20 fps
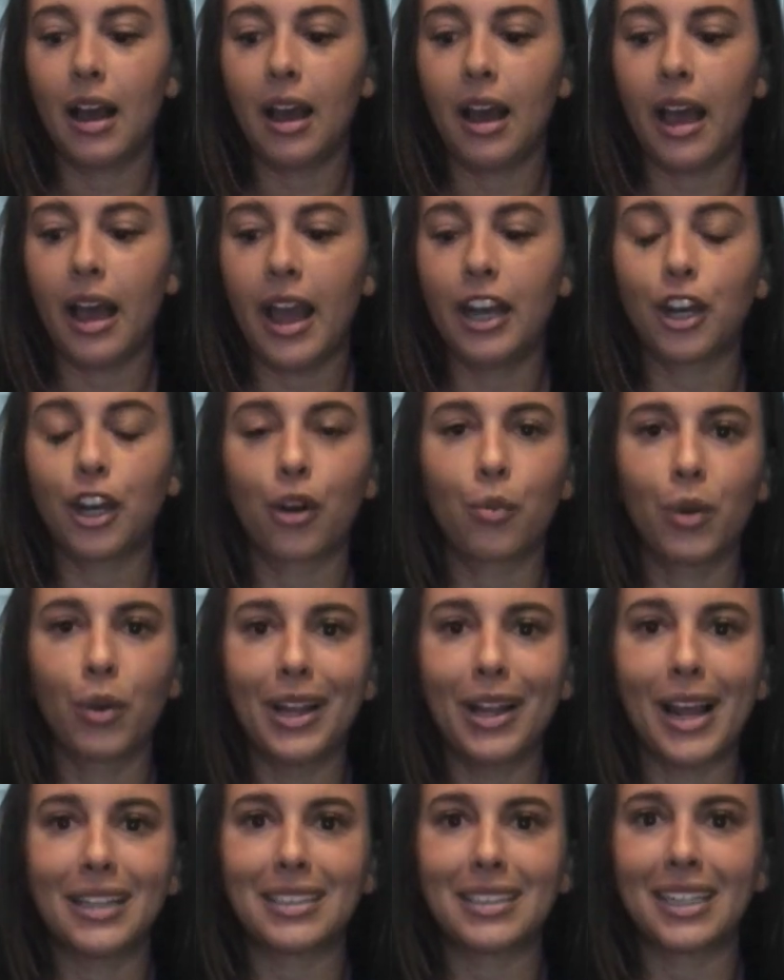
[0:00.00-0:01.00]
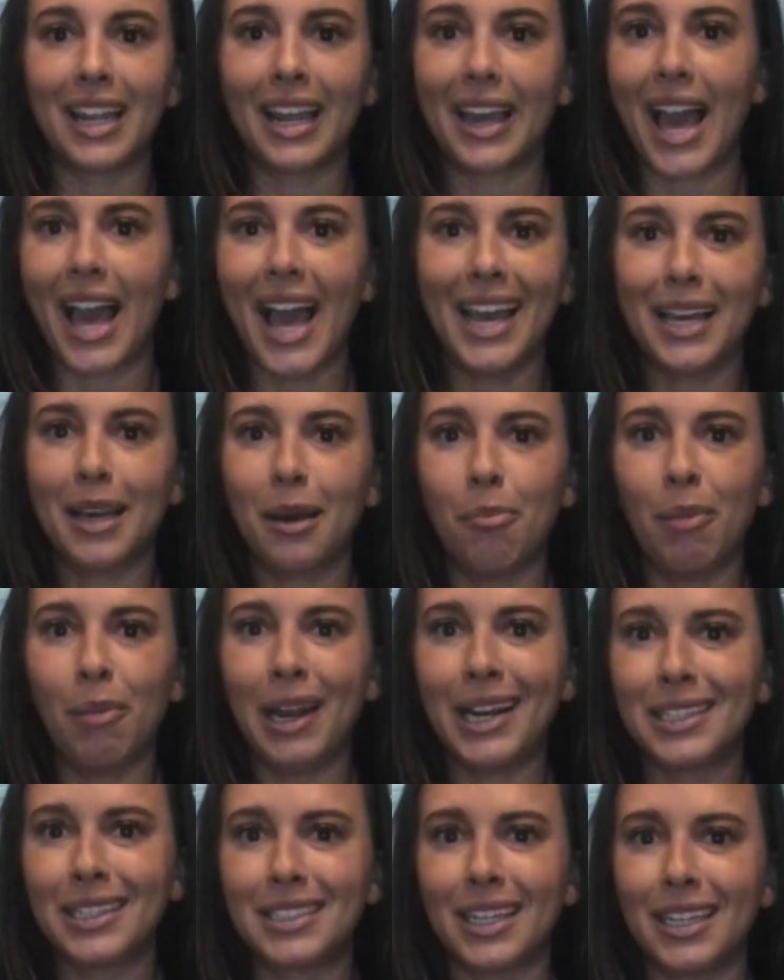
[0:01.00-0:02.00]
And you're realizing, like, I
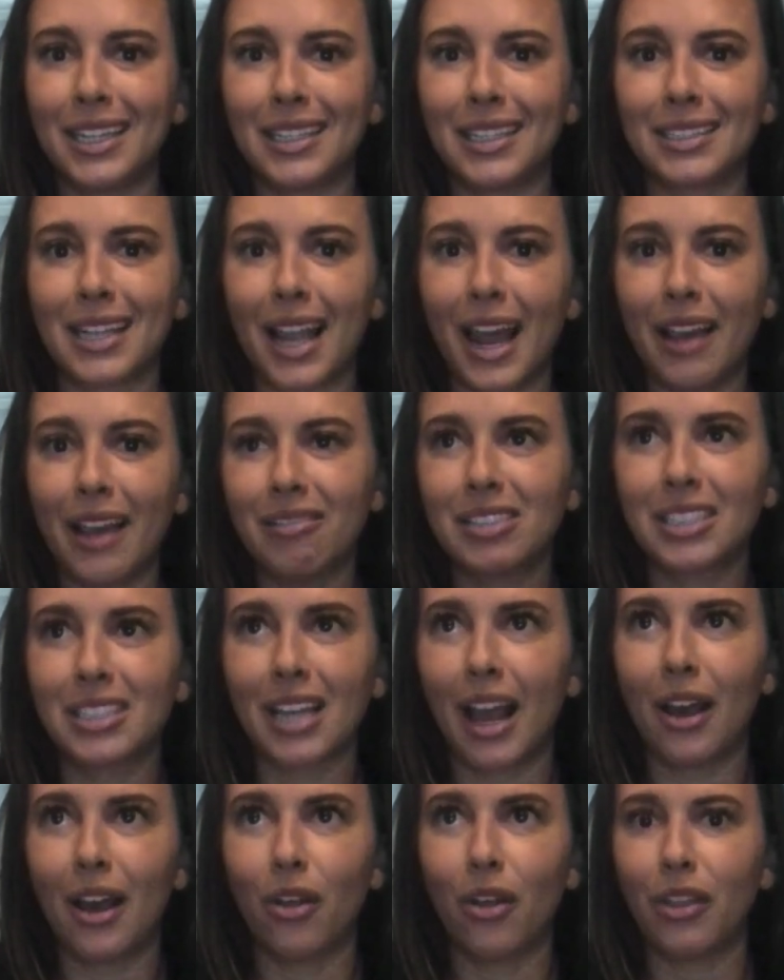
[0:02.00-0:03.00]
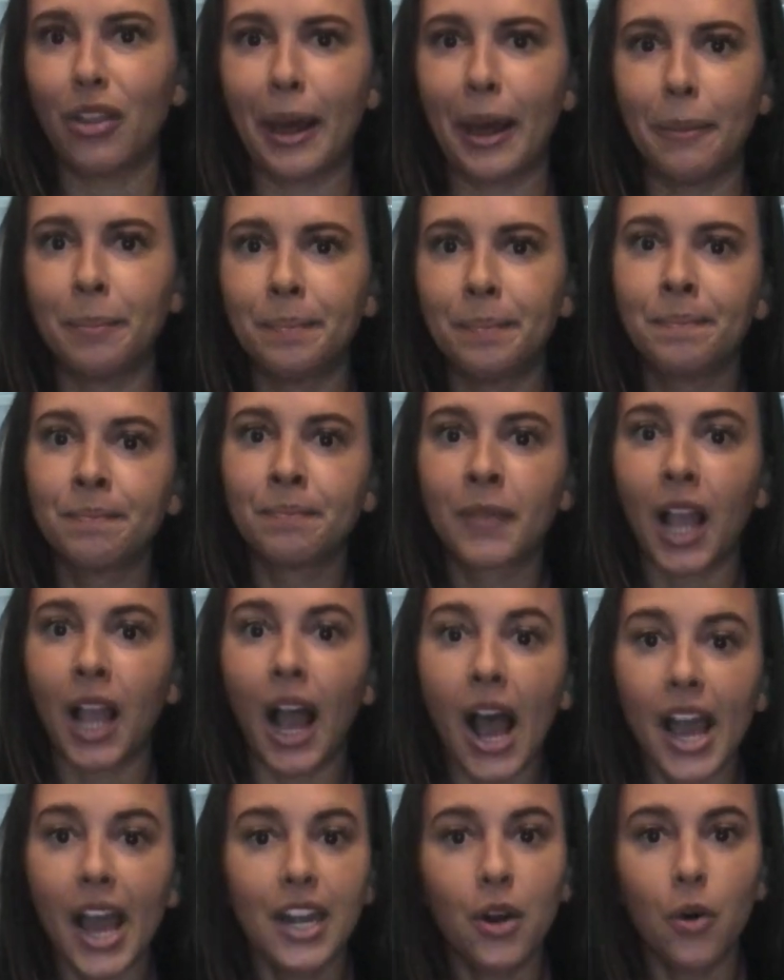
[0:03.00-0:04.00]
committed to this lifestyle that
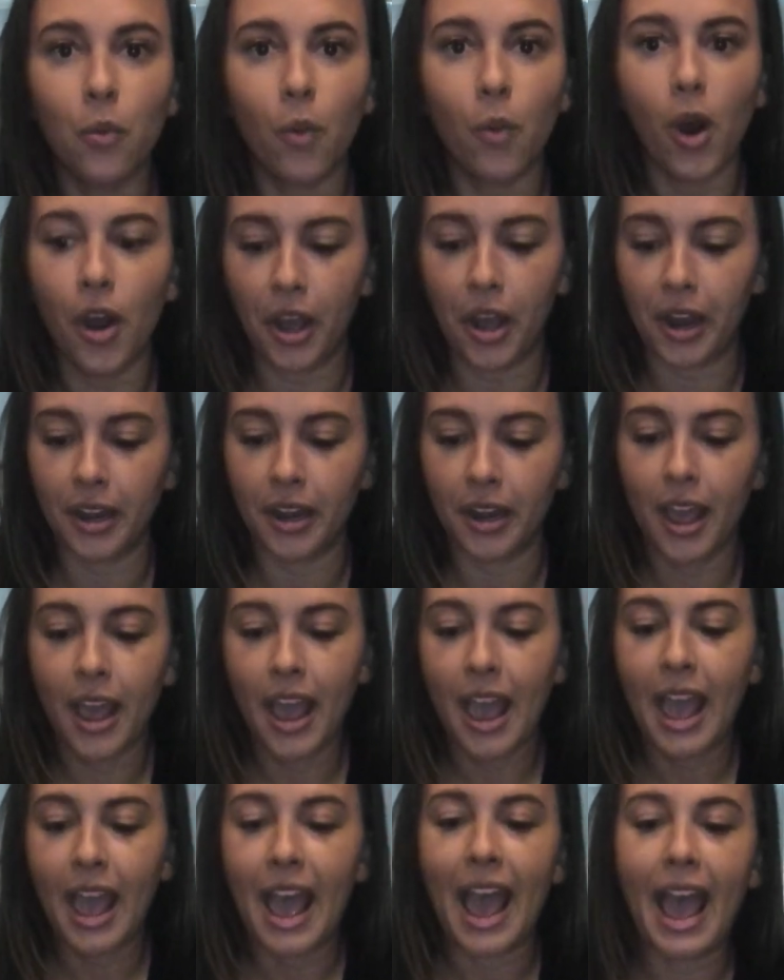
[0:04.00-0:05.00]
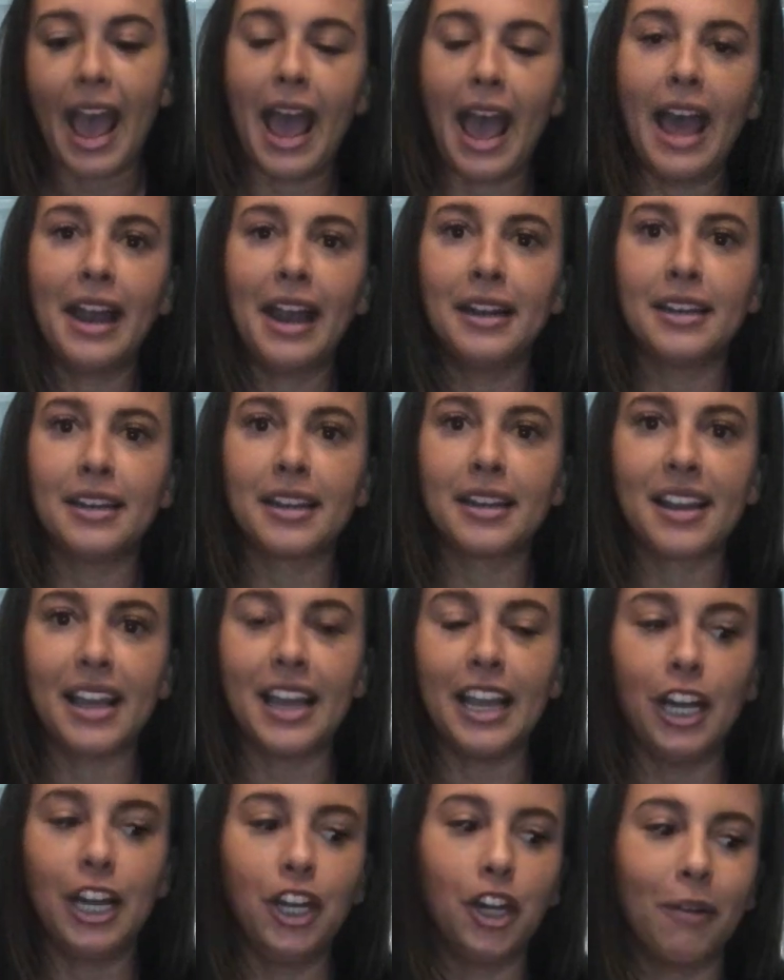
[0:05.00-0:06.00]
I don't want. And
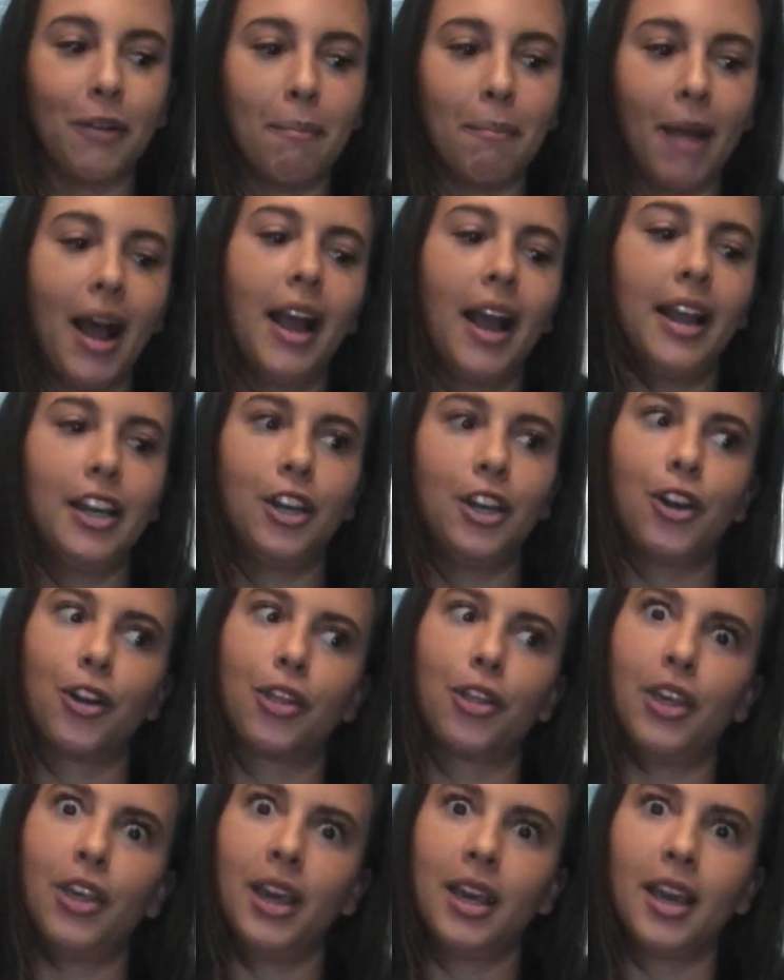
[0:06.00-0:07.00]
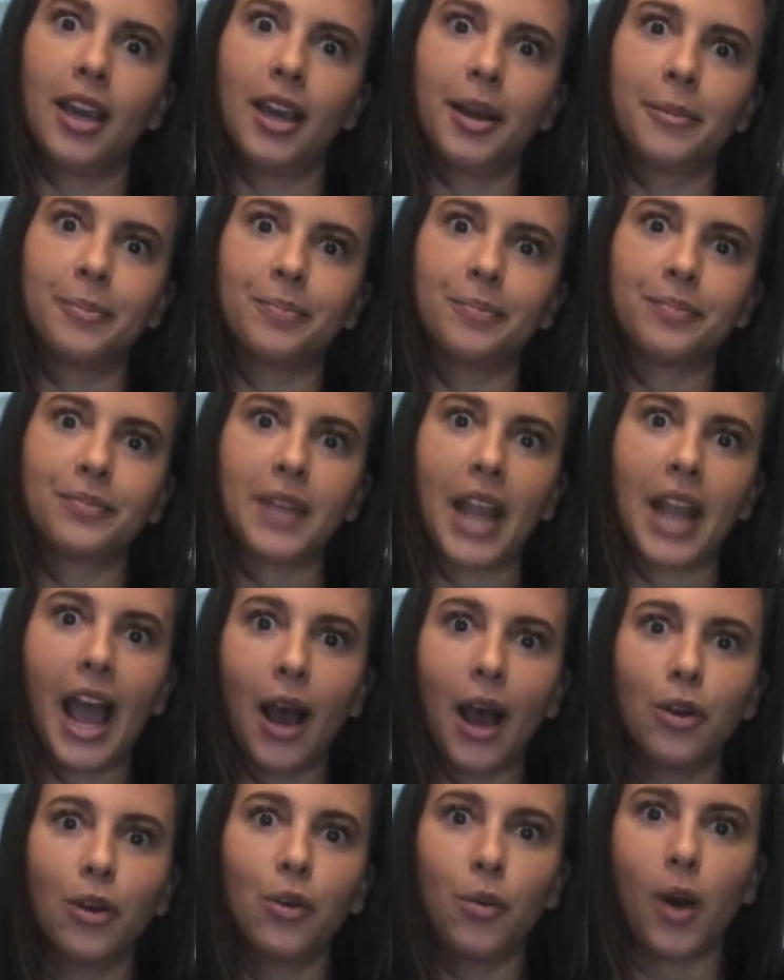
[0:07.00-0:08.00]
in your mind, you're thinking,
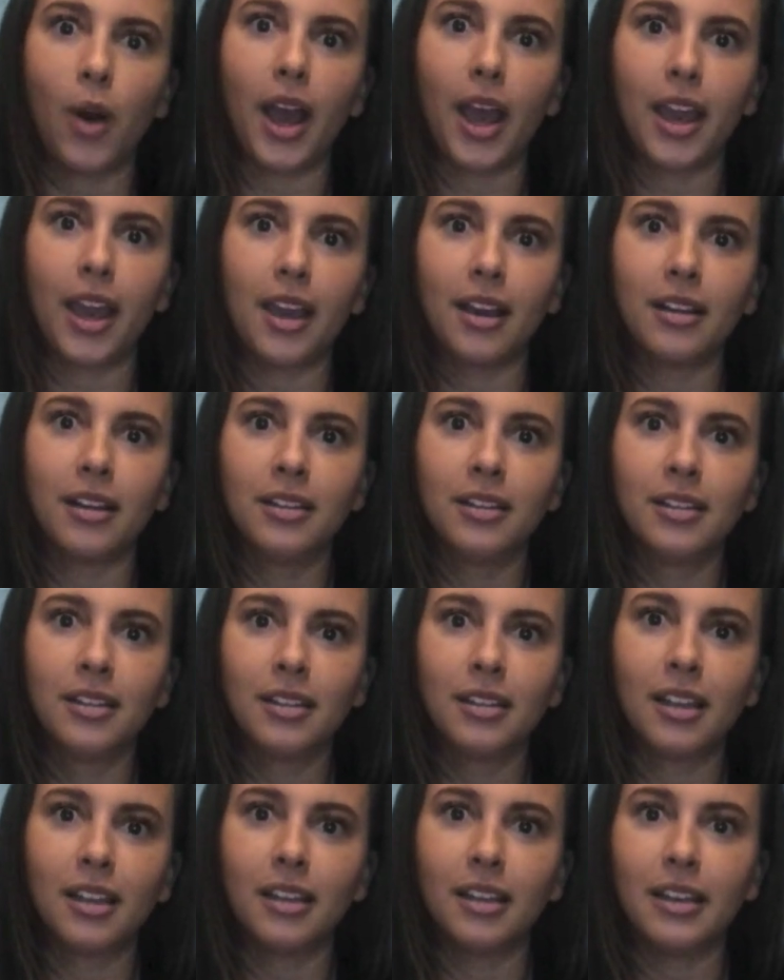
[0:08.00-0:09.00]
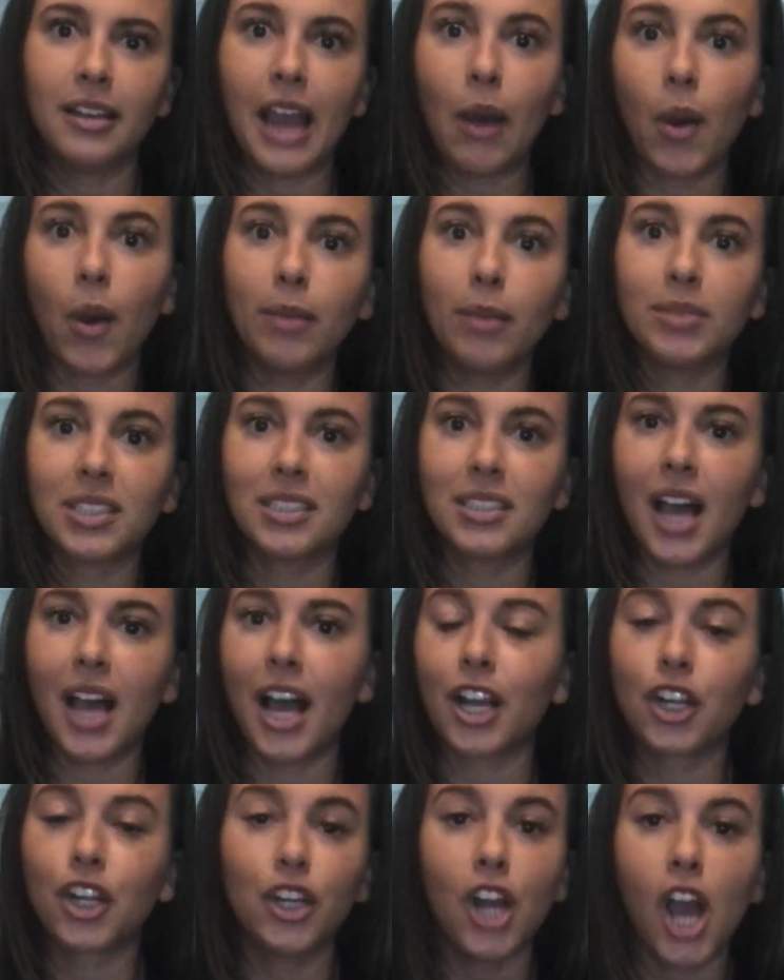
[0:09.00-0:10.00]
now I'm
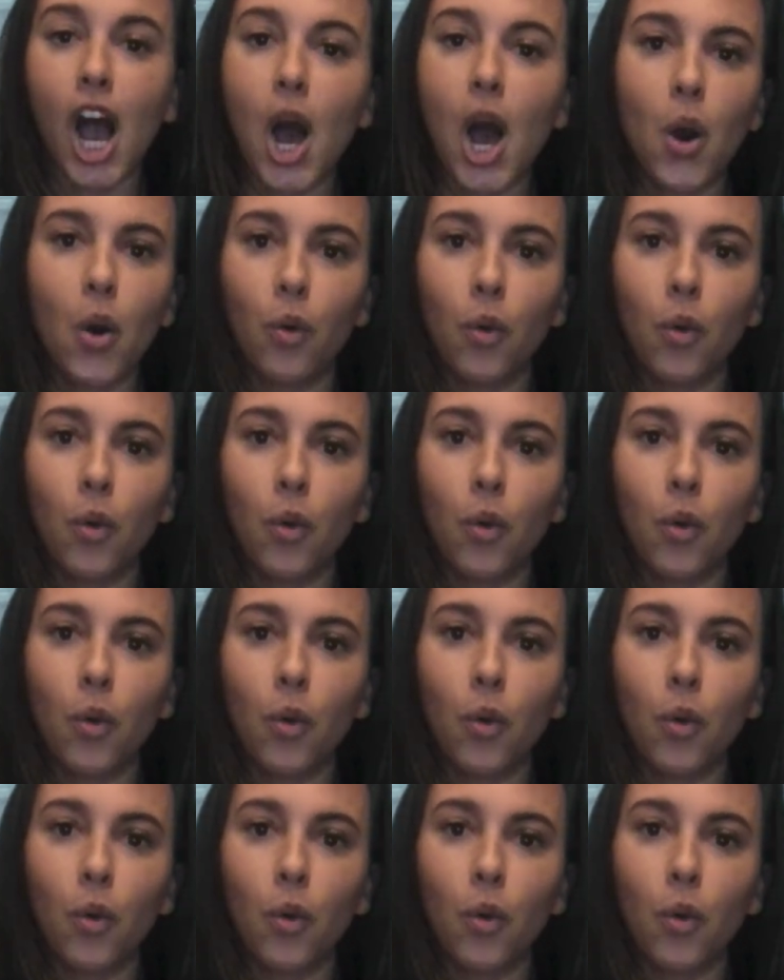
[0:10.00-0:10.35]
stuck. No,